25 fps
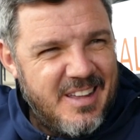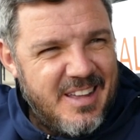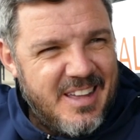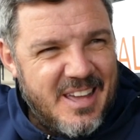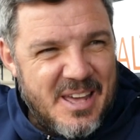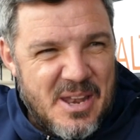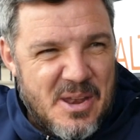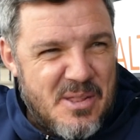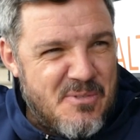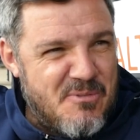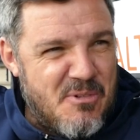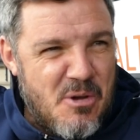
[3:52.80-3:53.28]

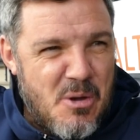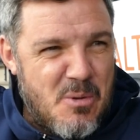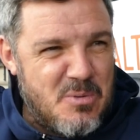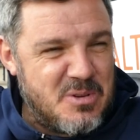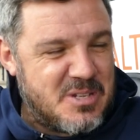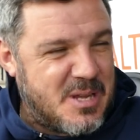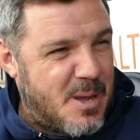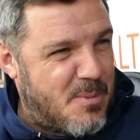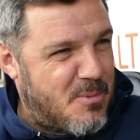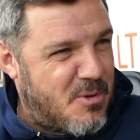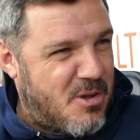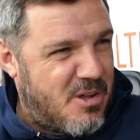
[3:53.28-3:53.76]
and I've
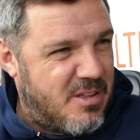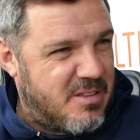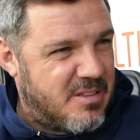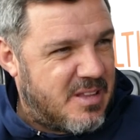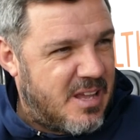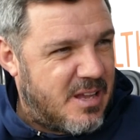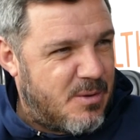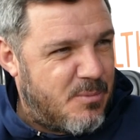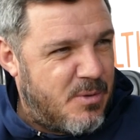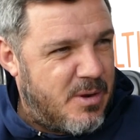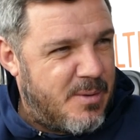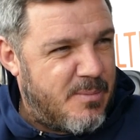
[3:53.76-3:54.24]
always kept in
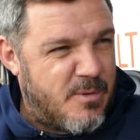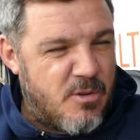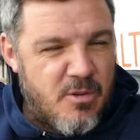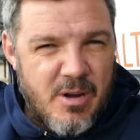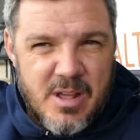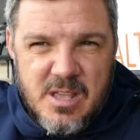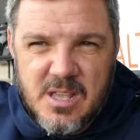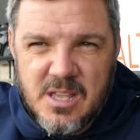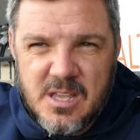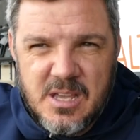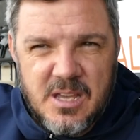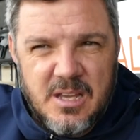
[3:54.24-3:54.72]
contact with him.
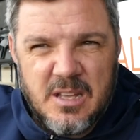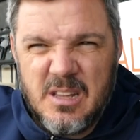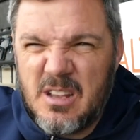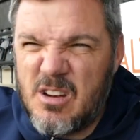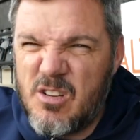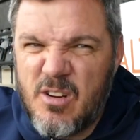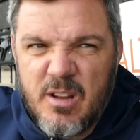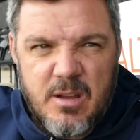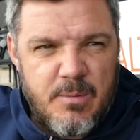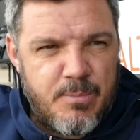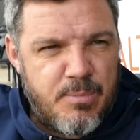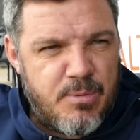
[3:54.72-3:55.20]
Great kid,
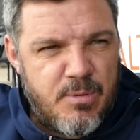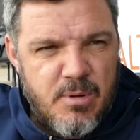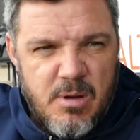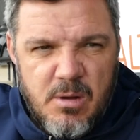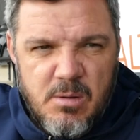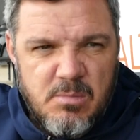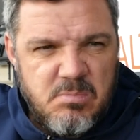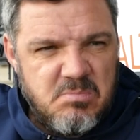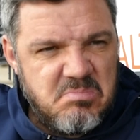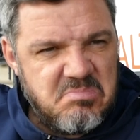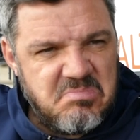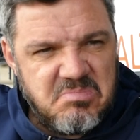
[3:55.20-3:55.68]
great
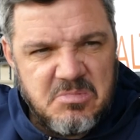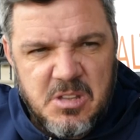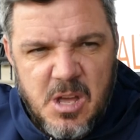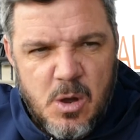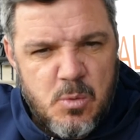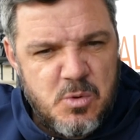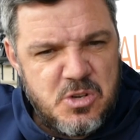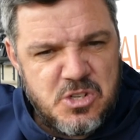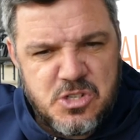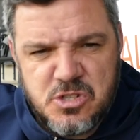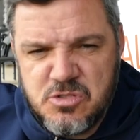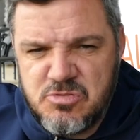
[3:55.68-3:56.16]
pro,
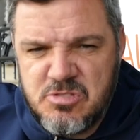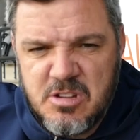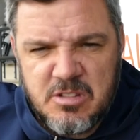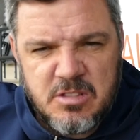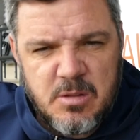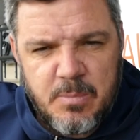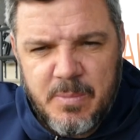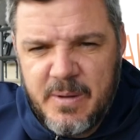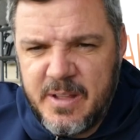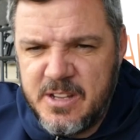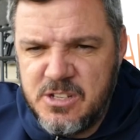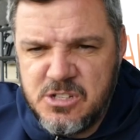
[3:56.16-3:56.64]
no issues around
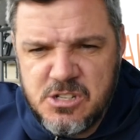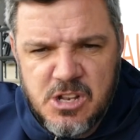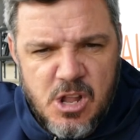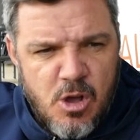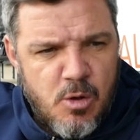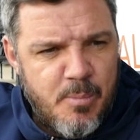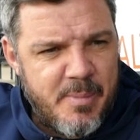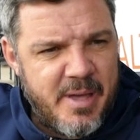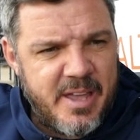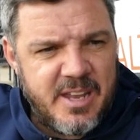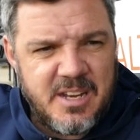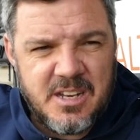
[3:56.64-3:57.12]
the place,
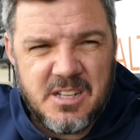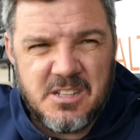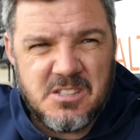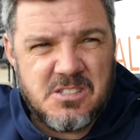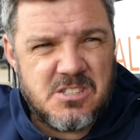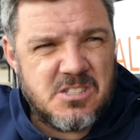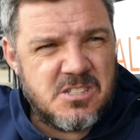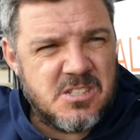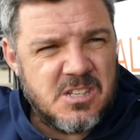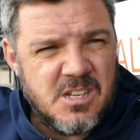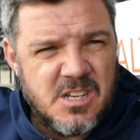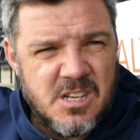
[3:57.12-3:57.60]
low
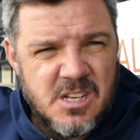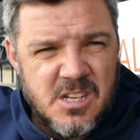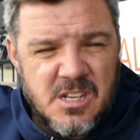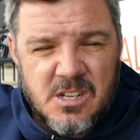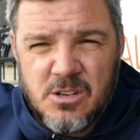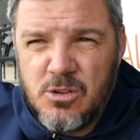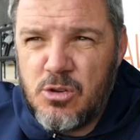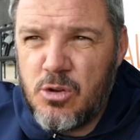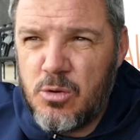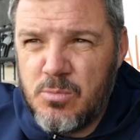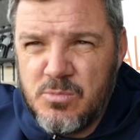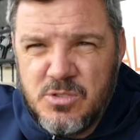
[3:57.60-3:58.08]
maintenance.
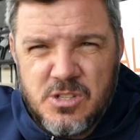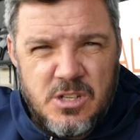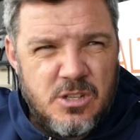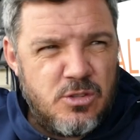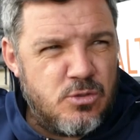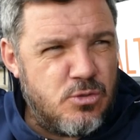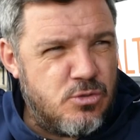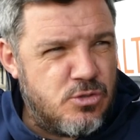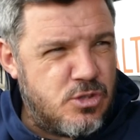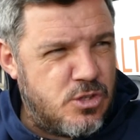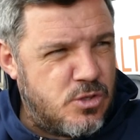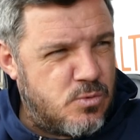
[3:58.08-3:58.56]
Comes in,
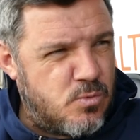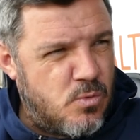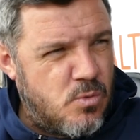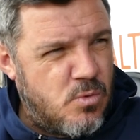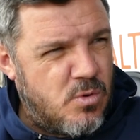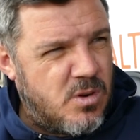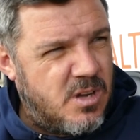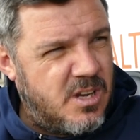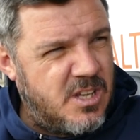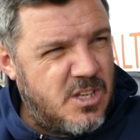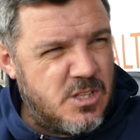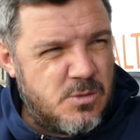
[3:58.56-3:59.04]
does his
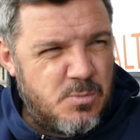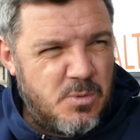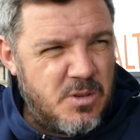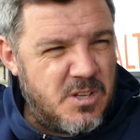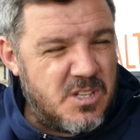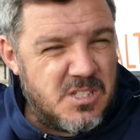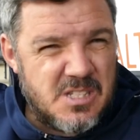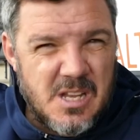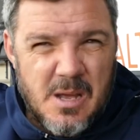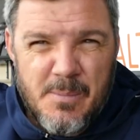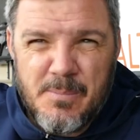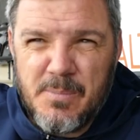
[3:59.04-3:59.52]
work, leads by
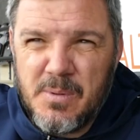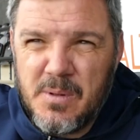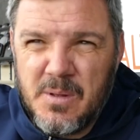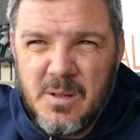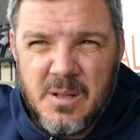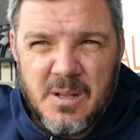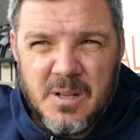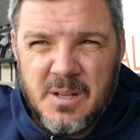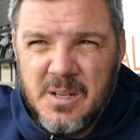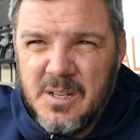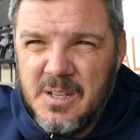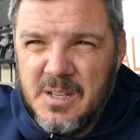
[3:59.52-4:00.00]
example.
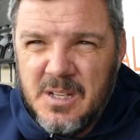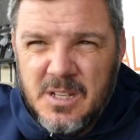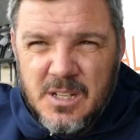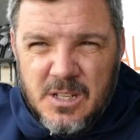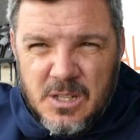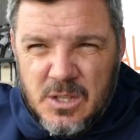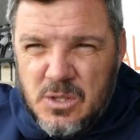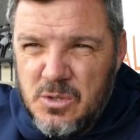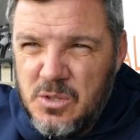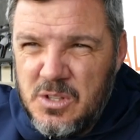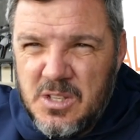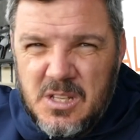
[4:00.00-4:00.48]

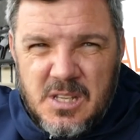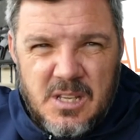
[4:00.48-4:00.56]
Good